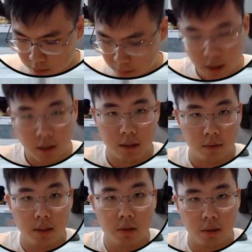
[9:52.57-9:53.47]
Because
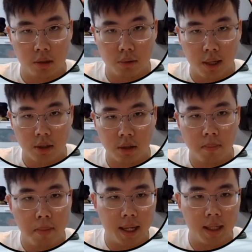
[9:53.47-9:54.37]
of this
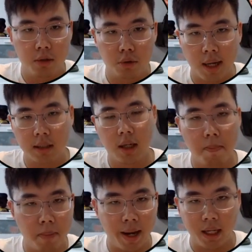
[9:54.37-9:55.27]
distraction, Becky drags
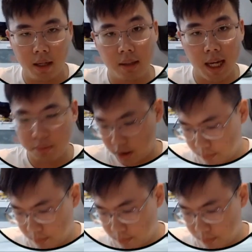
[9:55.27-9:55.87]
him back in, taps